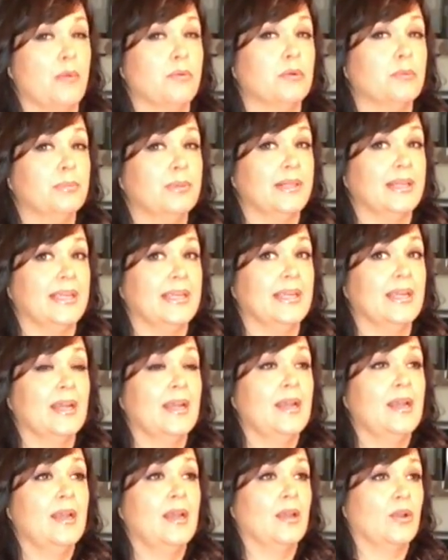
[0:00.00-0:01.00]
probably
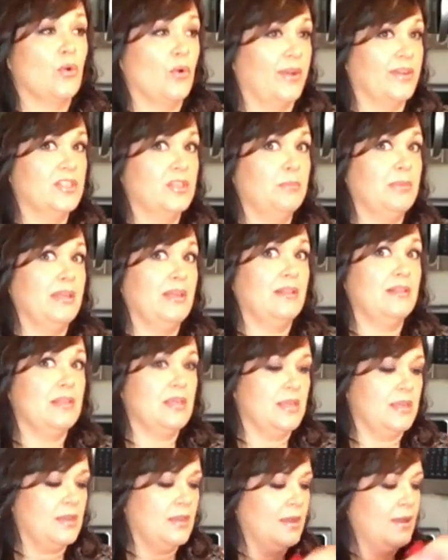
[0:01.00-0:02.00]
going to be
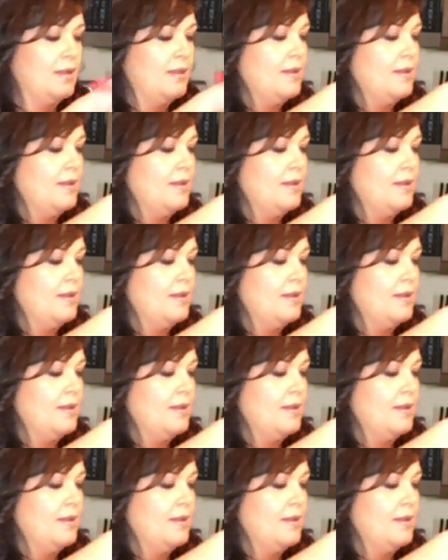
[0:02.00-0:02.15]
the